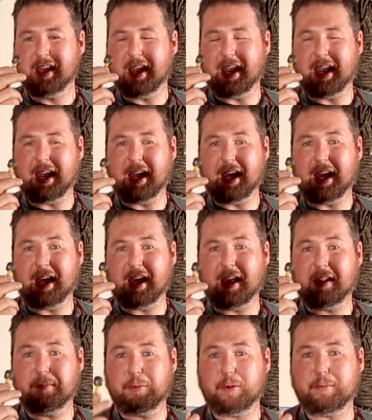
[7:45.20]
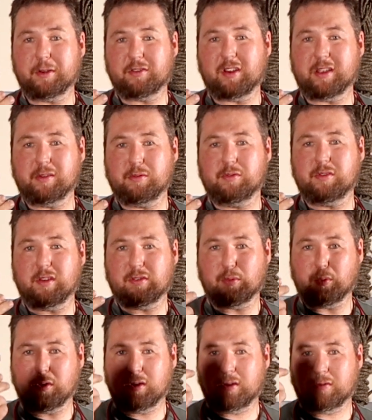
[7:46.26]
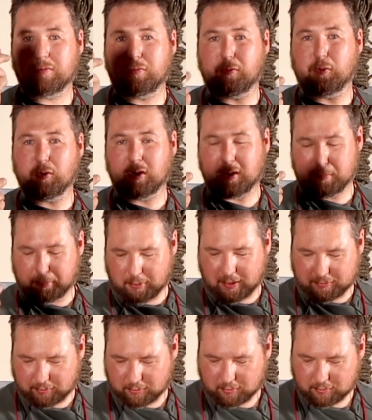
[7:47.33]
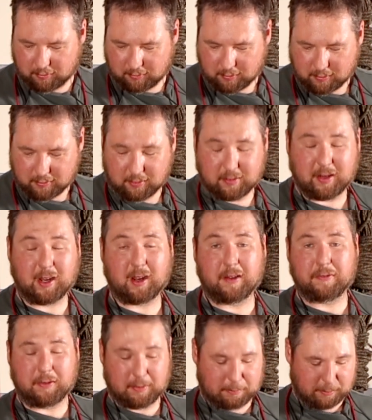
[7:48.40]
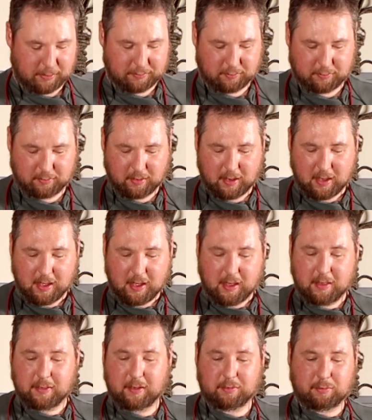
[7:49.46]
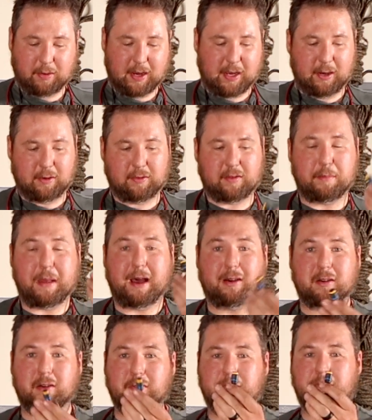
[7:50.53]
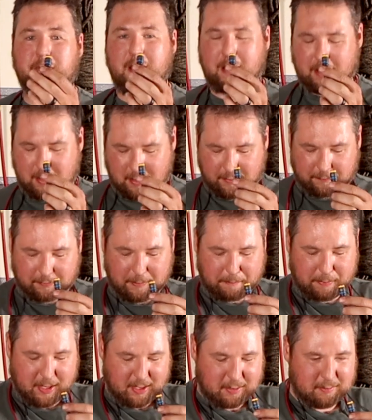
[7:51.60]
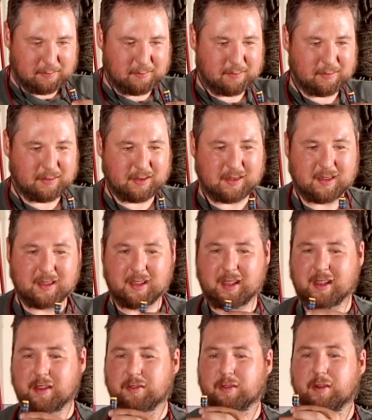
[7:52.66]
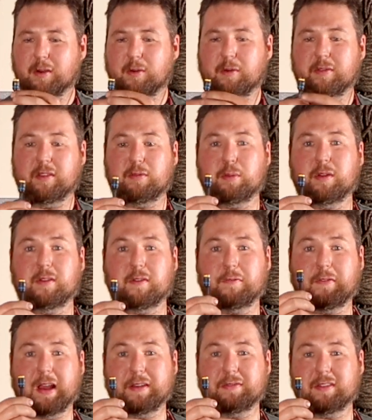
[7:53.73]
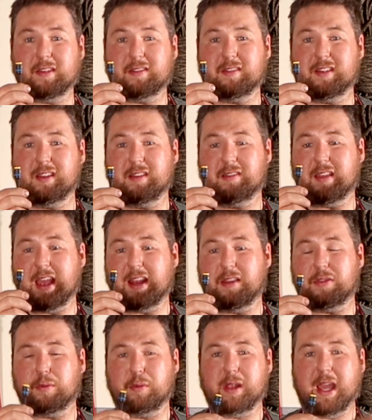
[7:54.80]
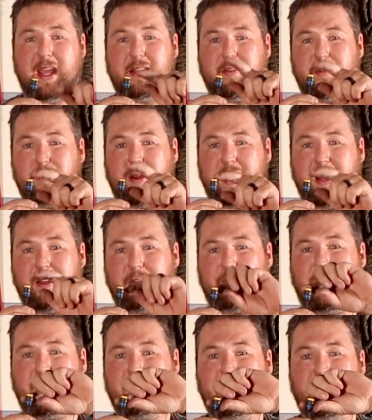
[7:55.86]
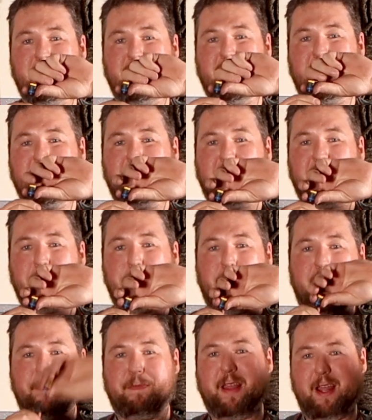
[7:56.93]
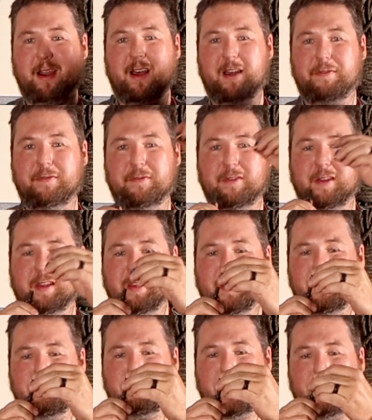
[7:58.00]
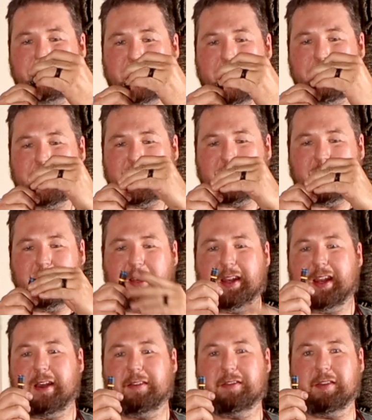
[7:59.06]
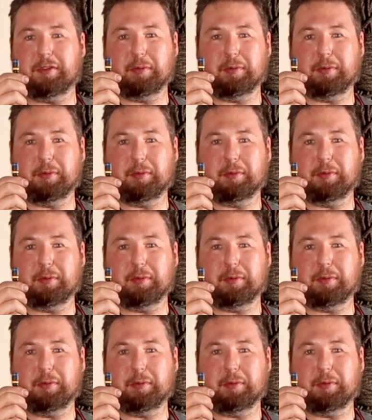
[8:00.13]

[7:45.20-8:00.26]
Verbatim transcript: And pretty much I use this one for compressors, to take off the compressors. This right here is the Malco uh, flip bit. So this one is a 5 16ths and a 3 8 So right now it's 5 16ths. I can pop that off, pop that back on, and now it's a